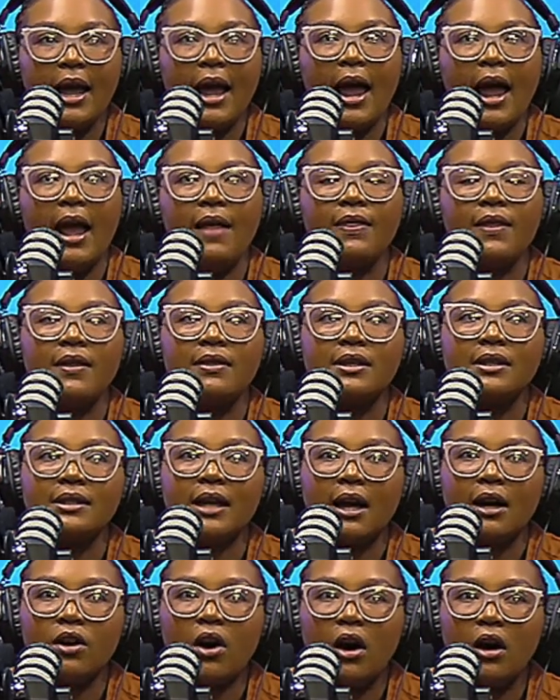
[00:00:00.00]
And then the
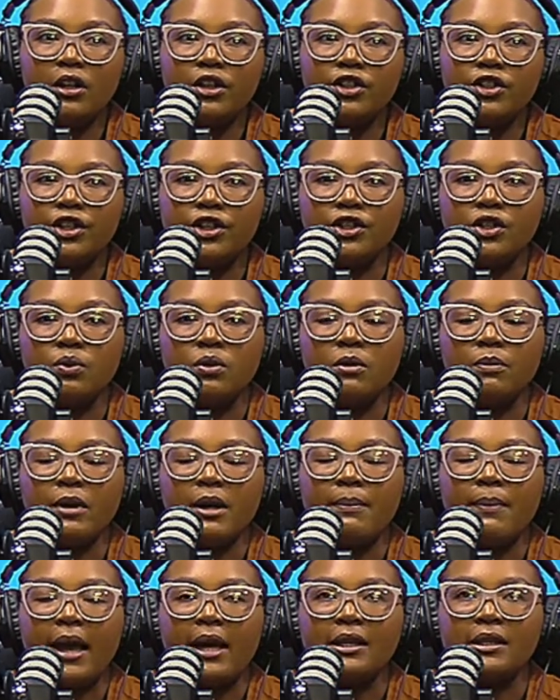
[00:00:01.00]
psychologist will be
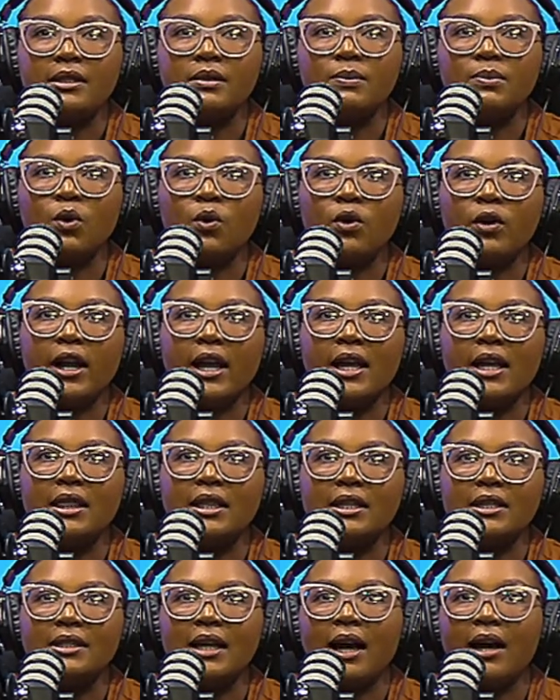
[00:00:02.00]
based more in the
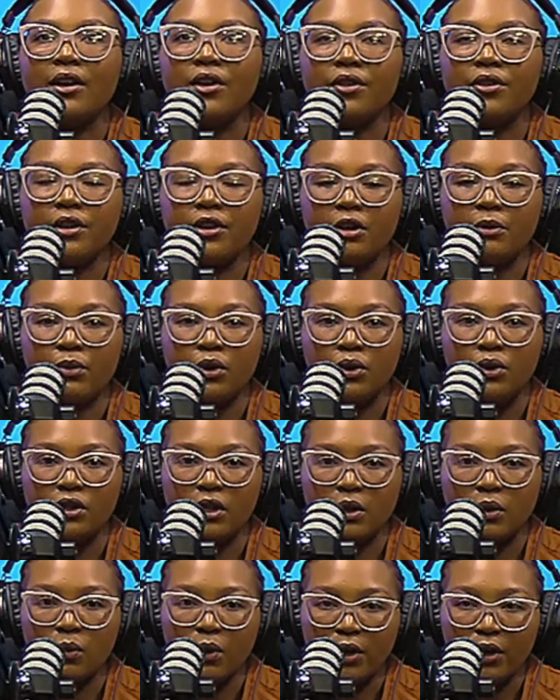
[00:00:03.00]

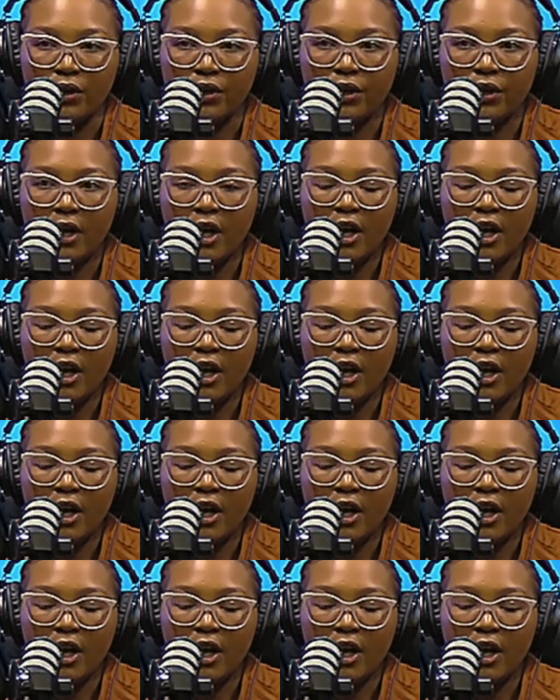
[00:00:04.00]
psychotherapeutic work.